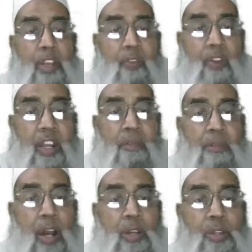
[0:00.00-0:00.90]
filling
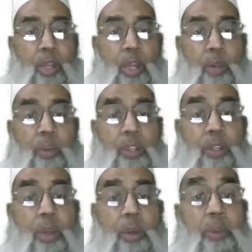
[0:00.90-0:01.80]
mouth with
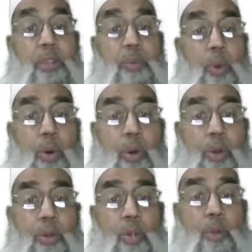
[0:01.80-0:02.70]

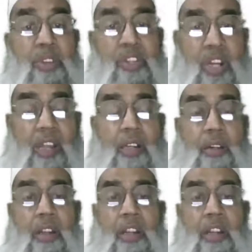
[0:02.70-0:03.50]
no misrun